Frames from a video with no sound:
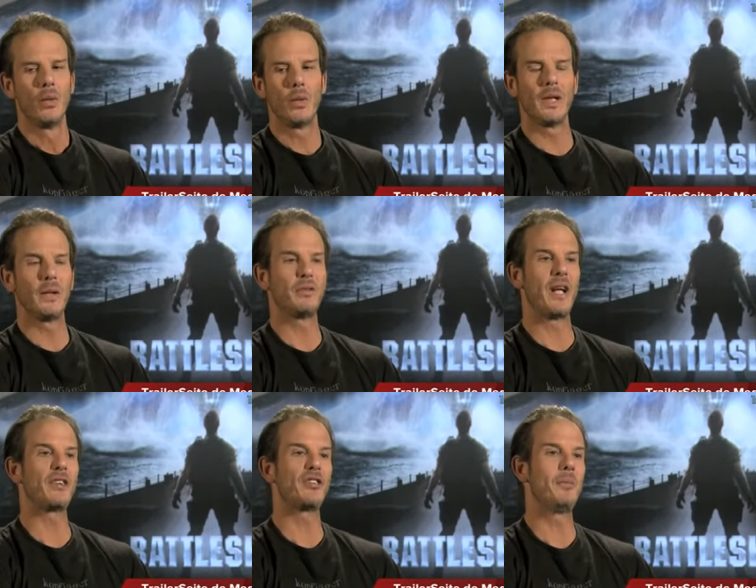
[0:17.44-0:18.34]
Well, it was
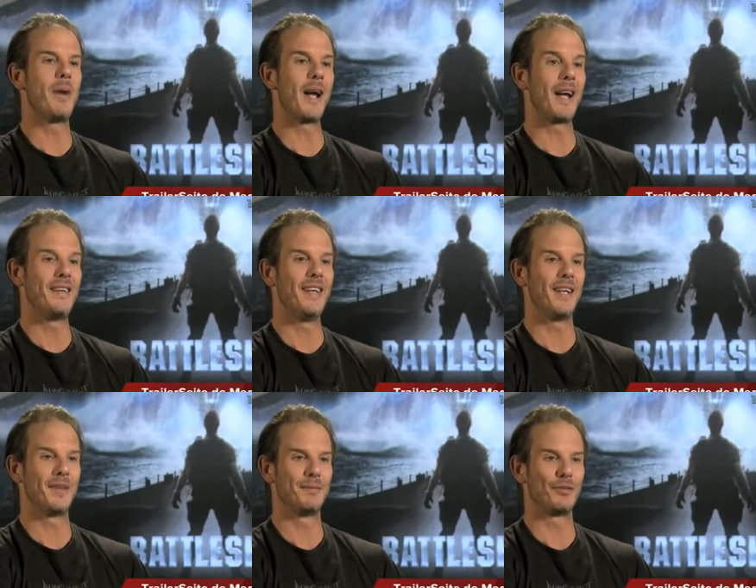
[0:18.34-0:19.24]
actually my
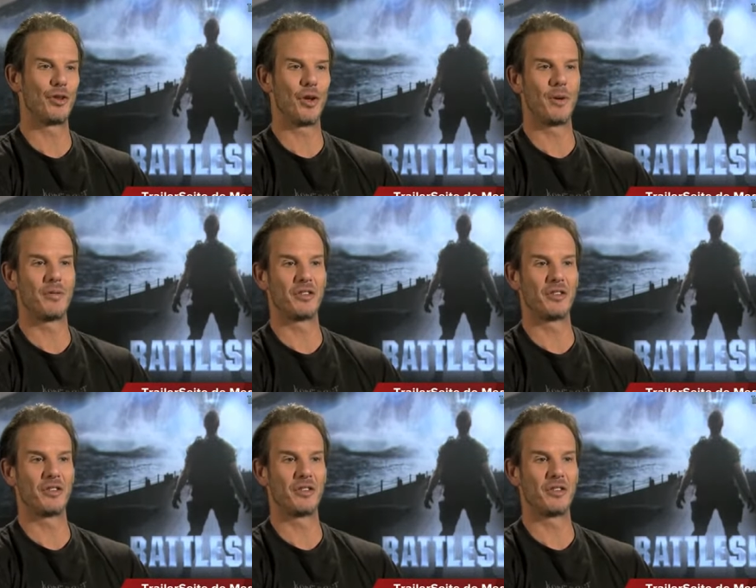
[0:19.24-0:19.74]
idea. So if